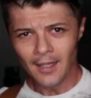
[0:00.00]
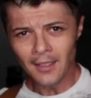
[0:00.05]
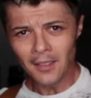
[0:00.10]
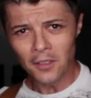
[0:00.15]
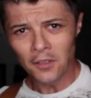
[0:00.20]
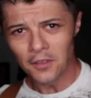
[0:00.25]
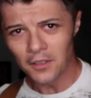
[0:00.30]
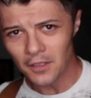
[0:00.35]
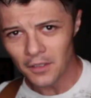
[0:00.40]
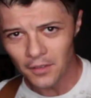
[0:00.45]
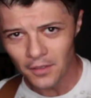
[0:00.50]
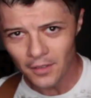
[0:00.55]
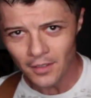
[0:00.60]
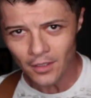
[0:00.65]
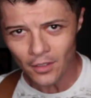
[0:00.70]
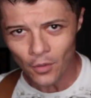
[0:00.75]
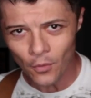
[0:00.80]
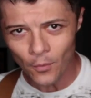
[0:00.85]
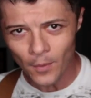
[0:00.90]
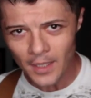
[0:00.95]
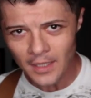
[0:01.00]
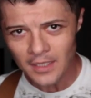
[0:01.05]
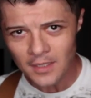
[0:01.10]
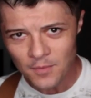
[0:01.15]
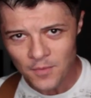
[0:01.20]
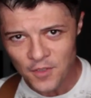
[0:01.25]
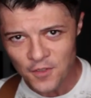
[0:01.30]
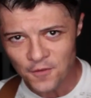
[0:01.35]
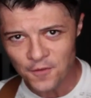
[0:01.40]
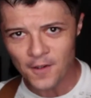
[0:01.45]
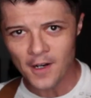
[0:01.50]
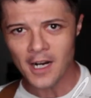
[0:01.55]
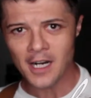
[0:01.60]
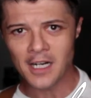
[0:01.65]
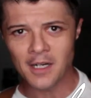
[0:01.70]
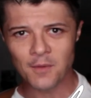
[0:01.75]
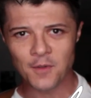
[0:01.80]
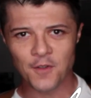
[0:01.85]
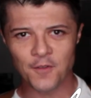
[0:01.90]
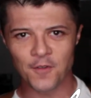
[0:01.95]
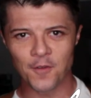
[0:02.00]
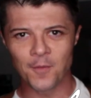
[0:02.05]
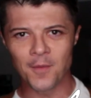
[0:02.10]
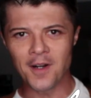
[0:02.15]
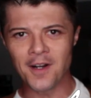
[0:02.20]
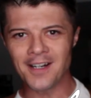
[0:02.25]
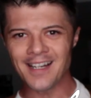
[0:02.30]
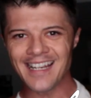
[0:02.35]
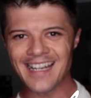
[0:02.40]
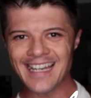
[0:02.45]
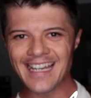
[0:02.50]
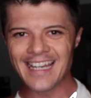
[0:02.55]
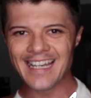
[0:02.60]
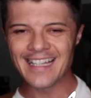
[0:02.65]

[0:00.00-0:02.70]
Hello, hello, hello. Welcome to Firearms of America.